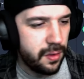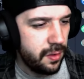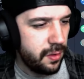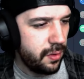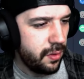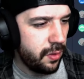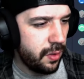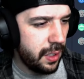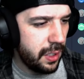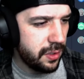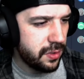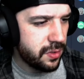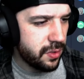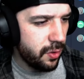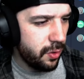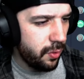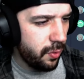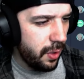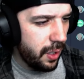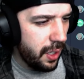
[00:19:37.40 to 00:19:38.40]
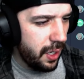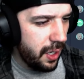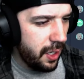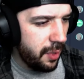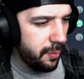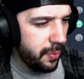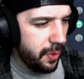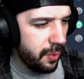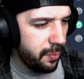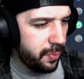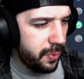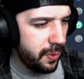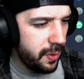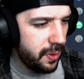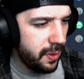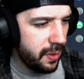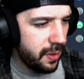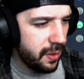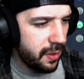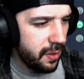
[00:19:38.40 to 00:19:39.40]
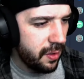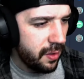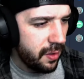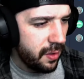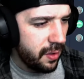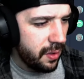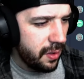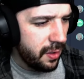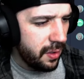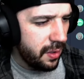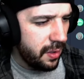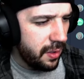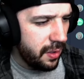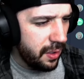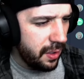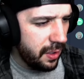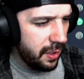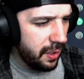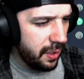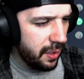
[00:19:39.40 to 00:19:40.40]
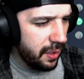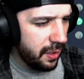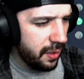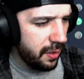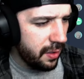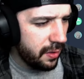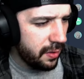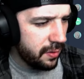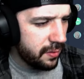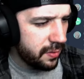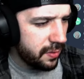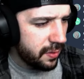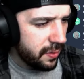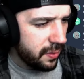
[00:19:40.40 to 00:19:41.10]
All right, so I'm up here, and